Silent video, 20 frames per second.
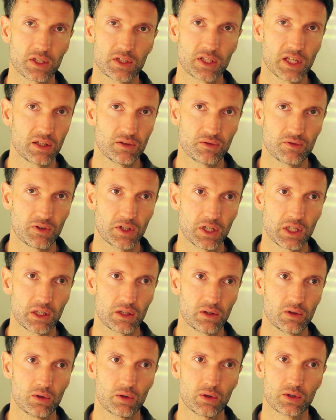that can
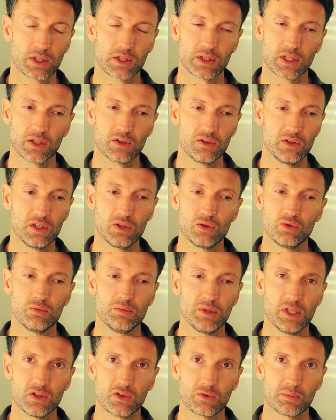fail or that need to
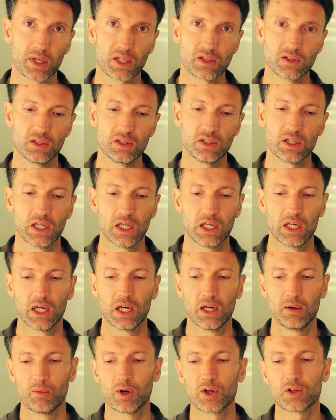be inspected.
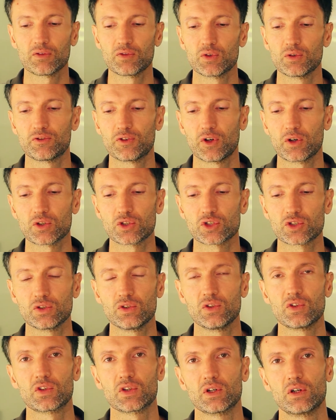And one of the
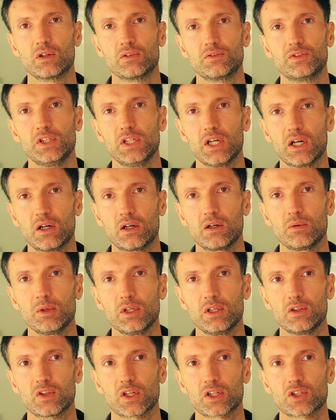functions of the
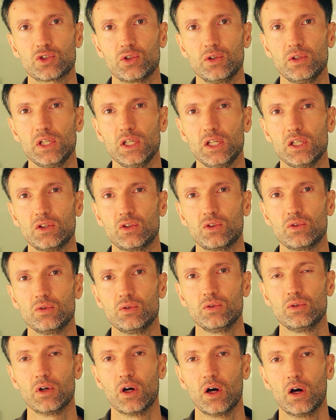arm is actually
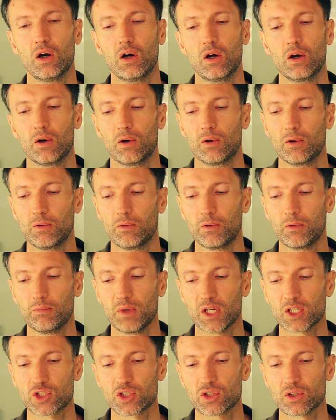to
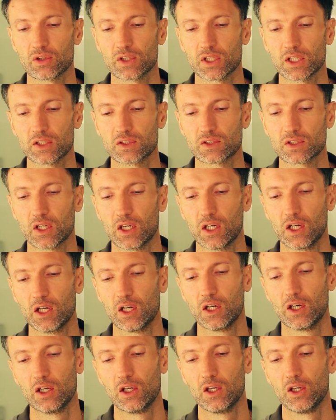make sure that
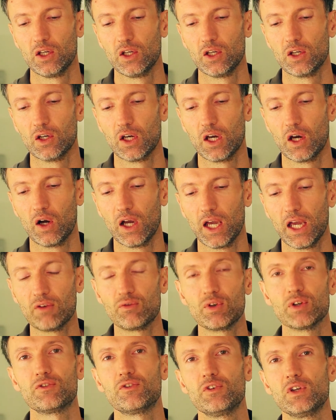
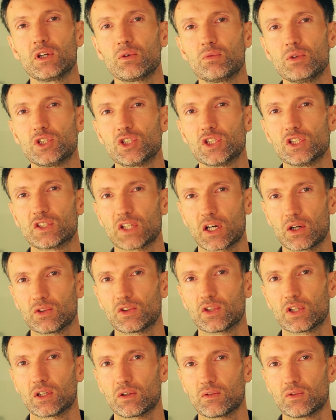everything which is
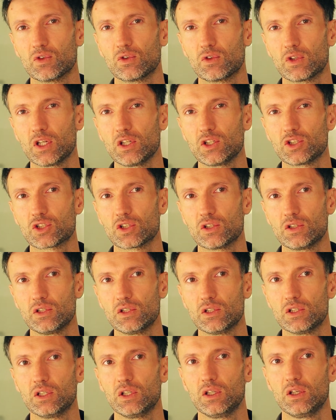outside of the
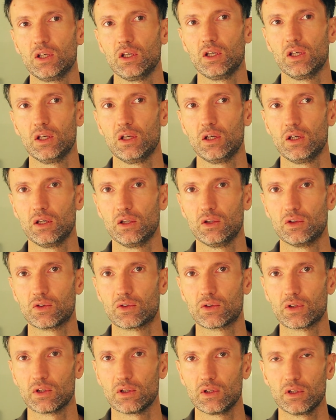station
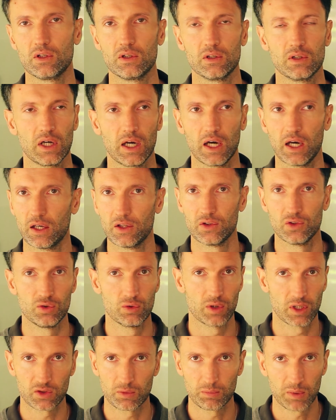is as
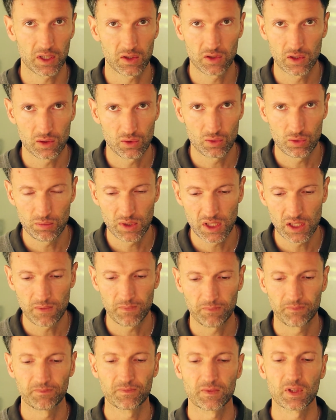you expect it to
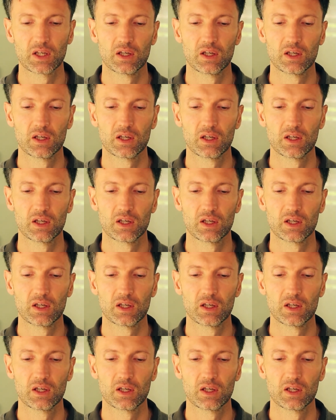be.